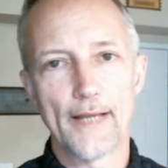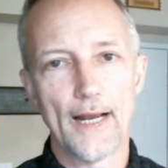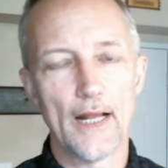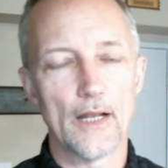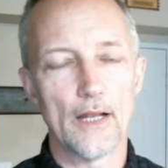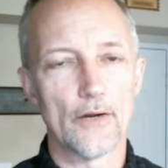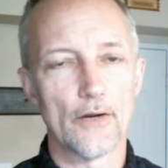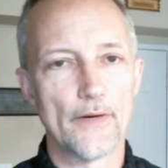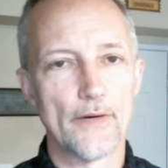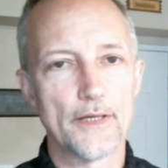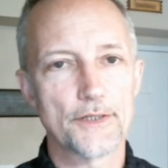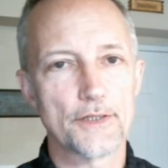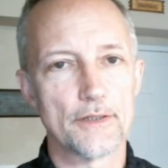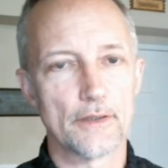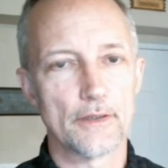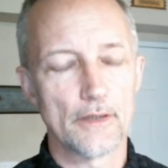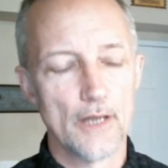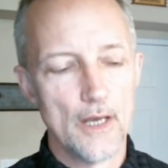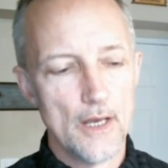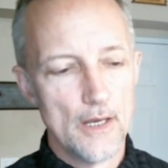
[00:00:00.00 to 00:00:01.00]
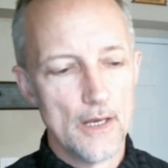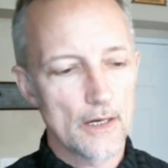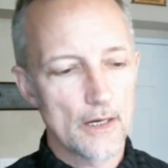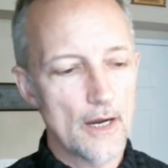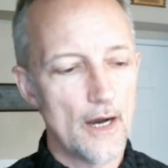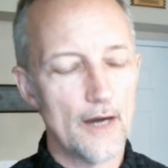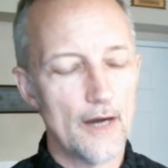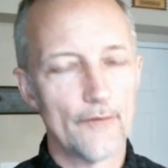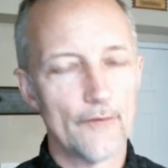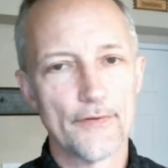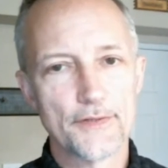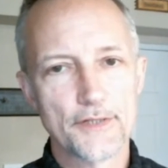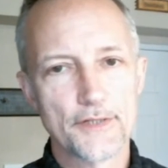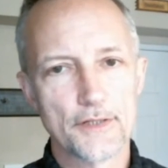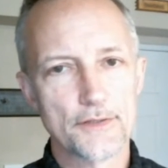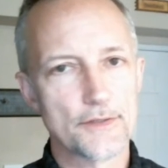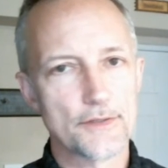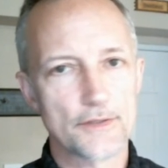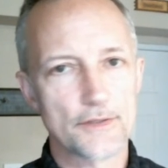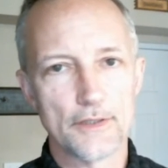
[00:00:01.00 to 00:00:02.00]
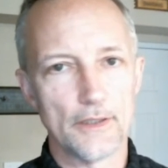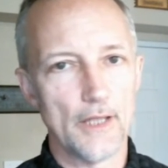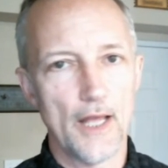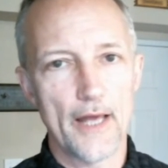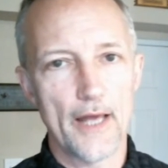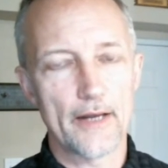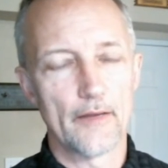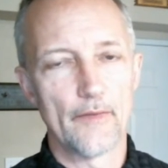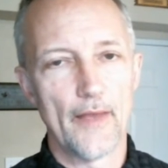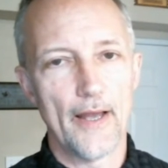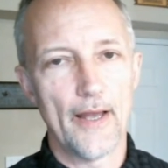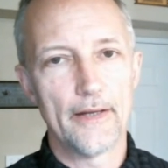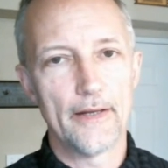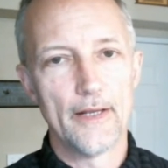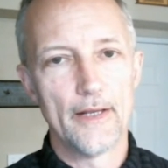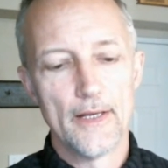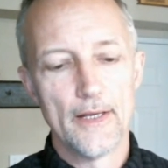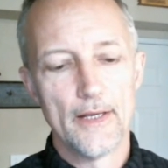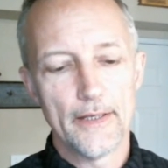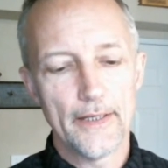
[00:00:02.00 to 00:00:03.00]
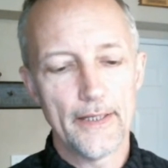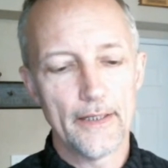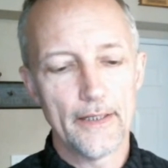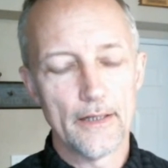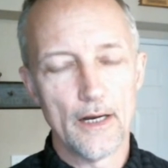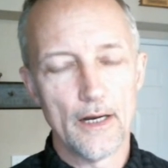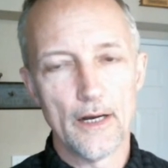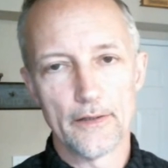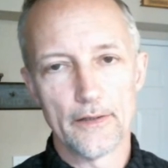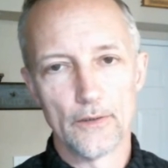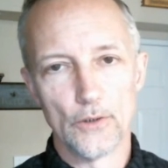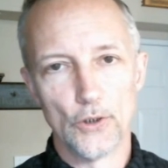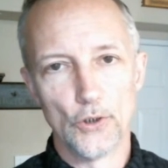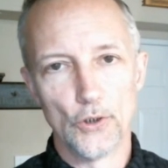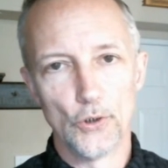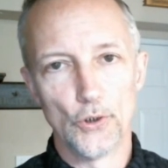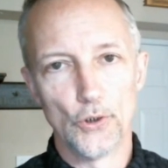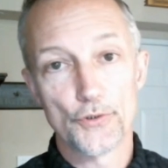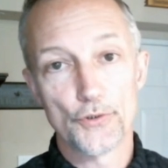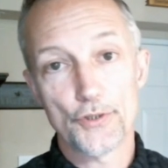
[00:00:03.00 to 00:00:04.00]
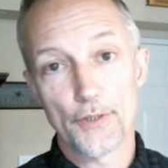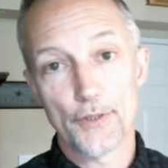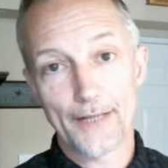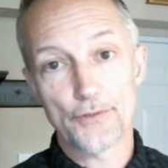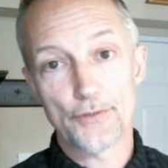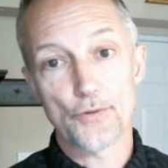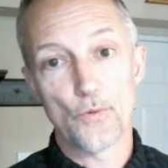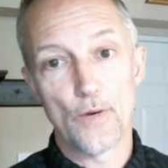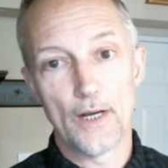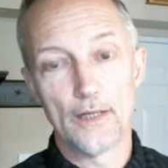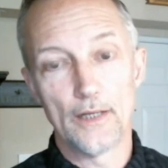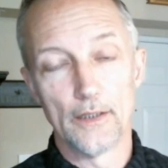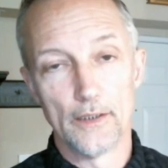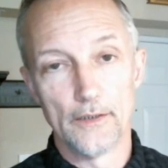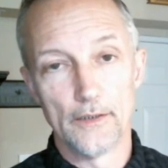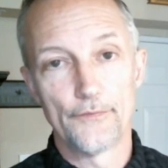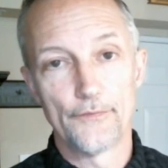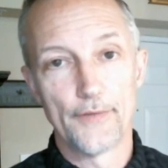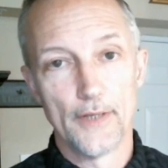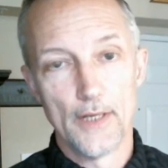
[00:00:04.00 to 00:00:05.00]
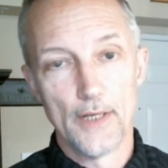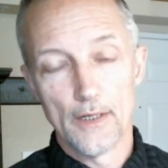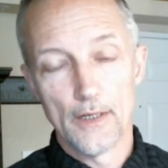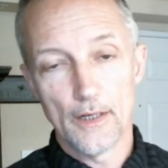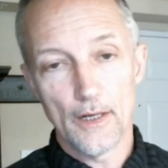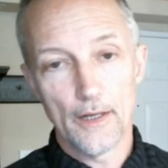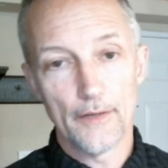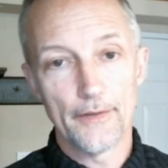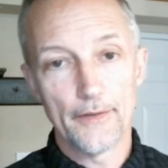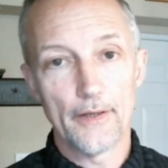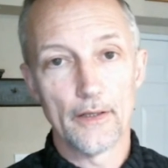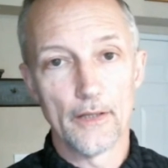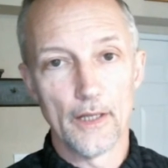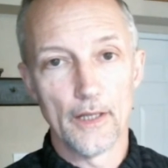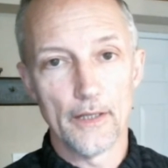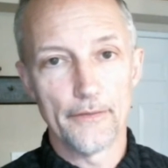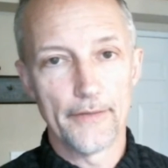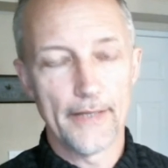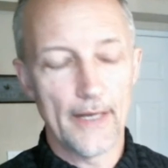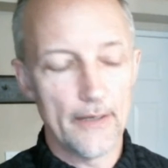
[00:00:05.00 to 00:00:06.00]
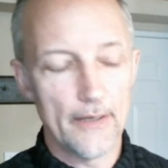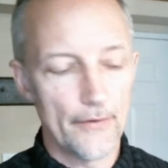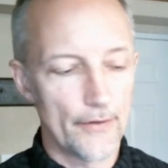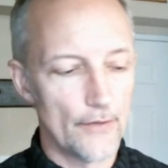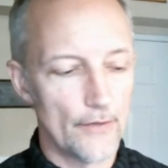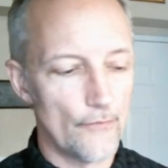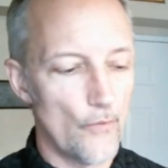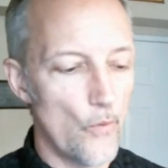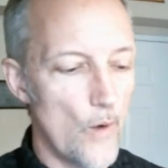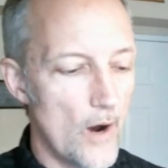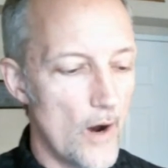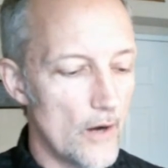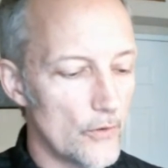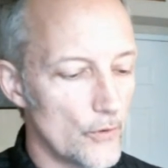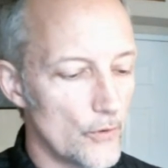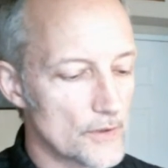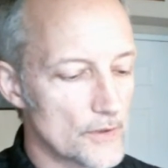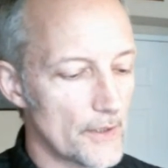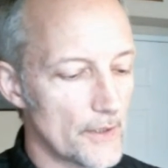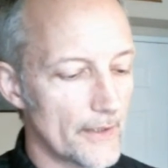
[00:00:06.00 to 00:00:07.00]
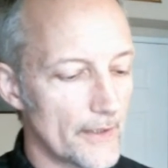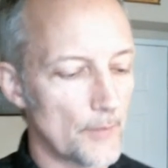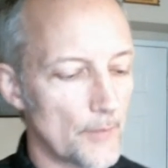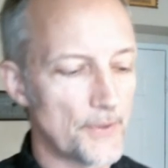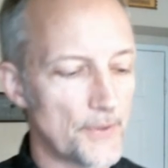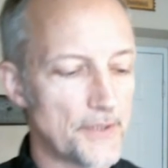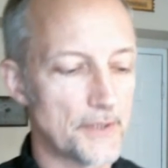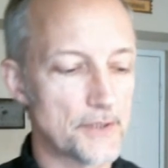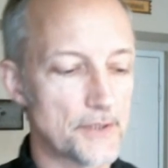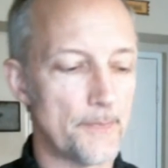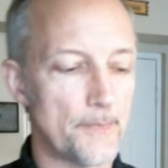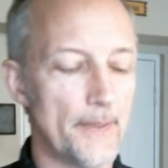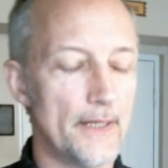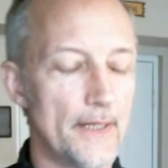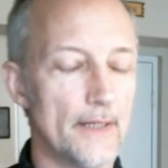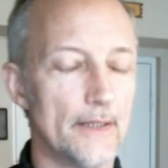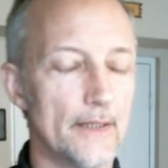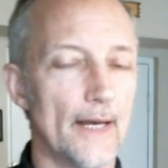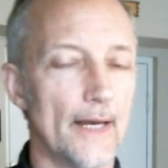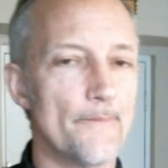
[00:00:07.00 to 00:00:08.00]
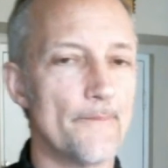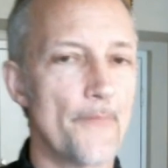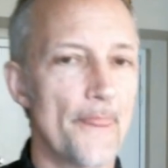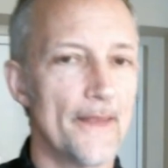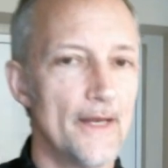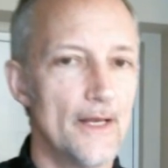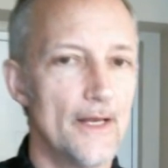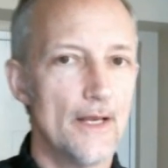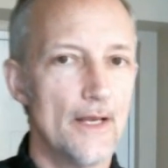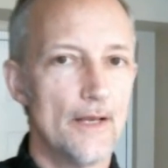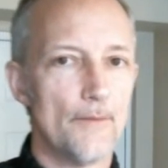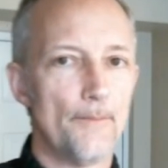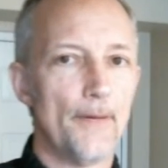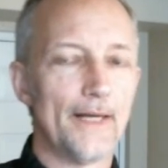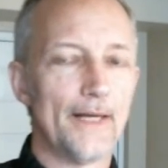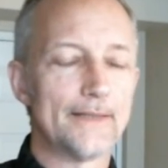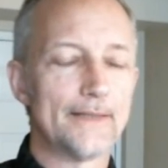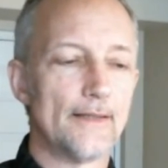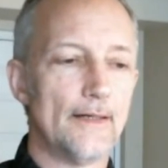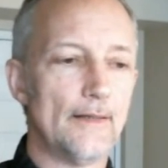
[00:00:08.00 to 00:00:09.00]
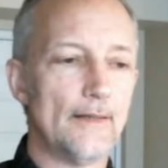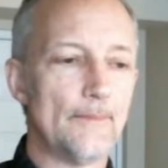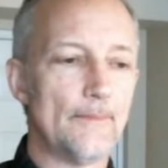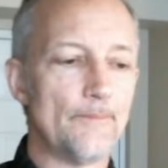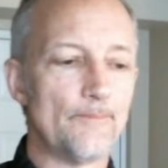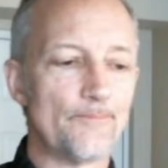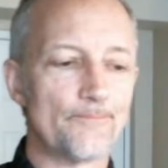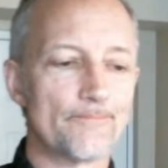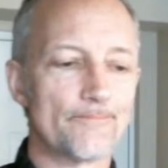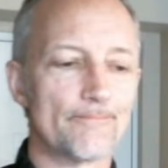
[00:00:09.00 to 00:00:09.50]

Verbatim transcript: galleries, and conferences. There's a lot of that in Honolulu, so that's why I lived on the island of Oahu because I could participate in that. But um,